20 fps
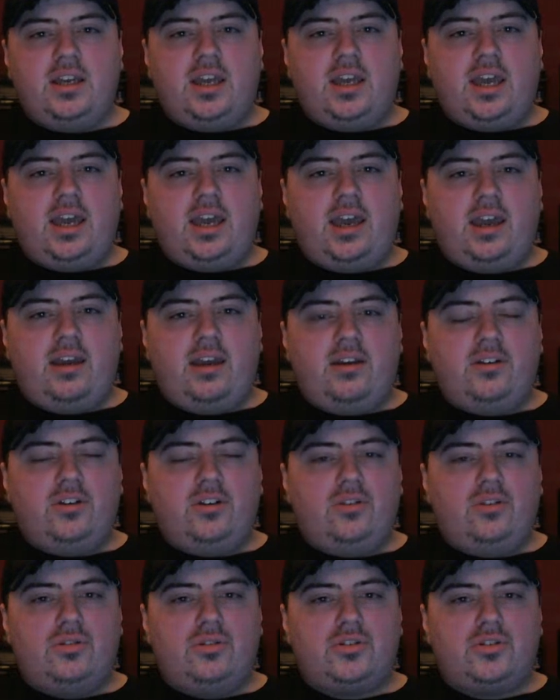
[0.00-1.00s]
uh, you
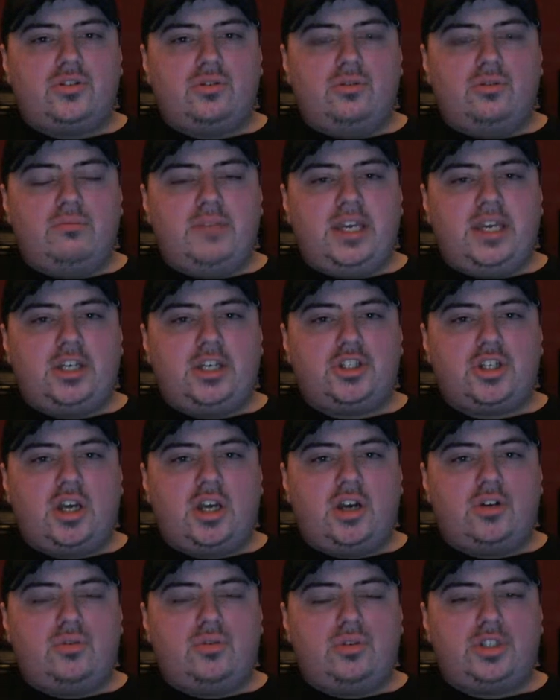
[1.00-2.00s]
know, so make sure
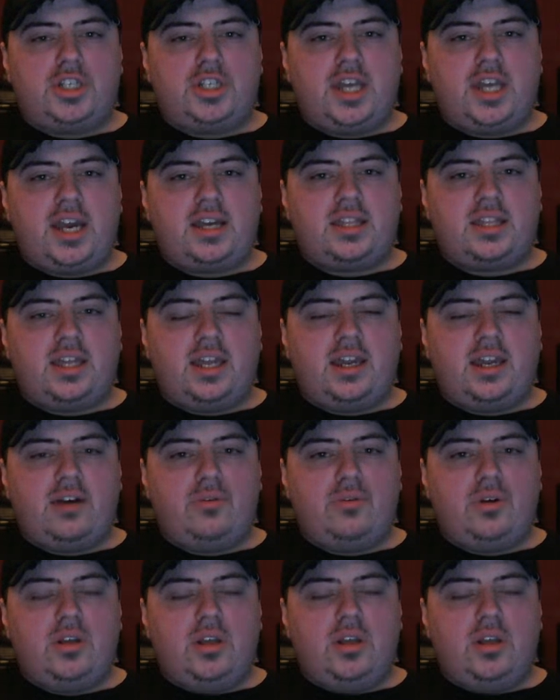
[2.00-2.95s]
to go check that out.